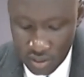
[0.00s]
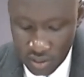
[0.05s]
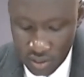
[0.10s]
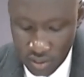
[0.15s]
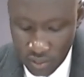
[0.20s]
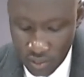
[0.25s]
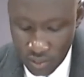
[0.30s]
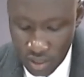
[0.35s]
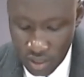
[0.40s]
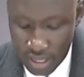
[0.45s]

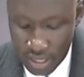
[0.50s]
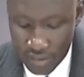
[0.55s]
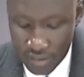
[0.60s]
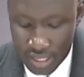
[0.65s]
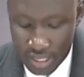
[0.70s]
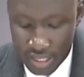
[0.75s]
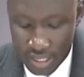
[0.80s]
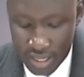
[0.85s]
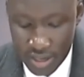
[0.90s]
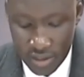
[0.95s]
one other
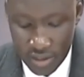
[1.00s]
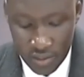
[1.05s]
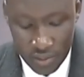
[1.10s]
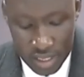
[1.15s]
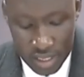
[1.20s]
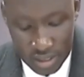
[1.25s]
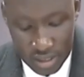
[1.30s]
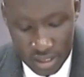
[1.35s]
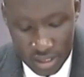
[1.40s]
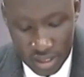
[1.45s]
key
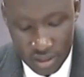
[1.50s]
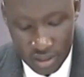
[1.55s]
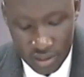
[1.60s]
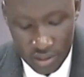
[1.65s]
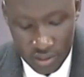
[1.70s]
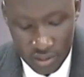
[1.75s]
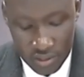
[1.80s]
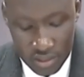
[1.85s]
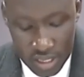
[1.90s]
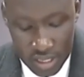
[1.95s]
win
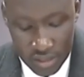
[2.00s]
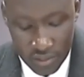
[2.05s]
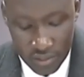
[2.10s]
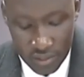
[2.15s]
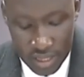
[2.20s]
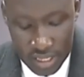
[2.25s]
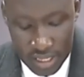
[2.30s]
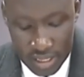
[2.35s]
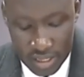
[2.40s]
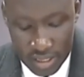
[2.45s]
included a
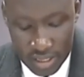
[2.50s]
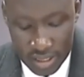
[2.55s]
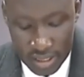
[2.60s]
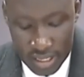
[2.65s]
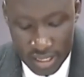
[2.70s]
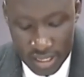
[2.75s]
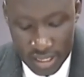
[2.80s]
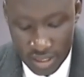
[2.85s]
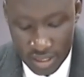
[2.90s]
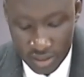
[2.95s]

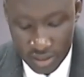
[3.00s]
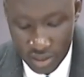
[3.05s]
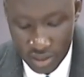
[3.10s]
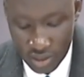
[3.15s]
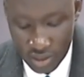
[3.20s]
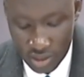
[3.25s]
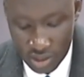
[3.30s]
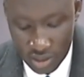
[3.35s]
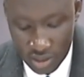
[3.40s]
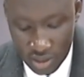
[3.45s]
world-leading
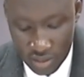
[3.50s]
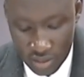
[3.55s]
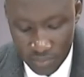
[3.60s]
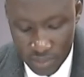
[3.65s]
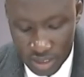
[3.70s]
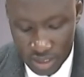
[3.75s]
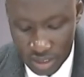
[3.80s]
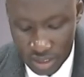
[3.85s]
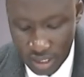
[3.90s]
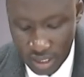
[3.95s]
social
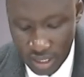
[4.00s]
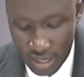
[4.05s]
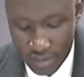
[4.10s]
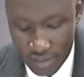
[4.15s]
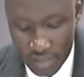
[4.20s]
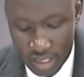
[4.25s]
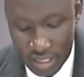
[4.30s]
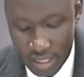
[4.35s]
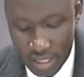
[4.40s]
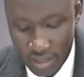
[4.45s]

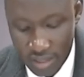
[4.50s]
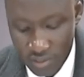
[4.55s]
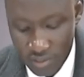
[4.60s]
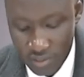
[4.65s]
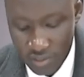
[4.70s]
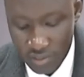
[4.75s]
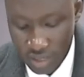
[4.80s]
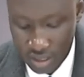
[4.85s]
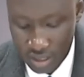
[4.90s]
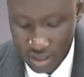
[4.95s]
prescribing
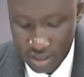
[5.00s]
network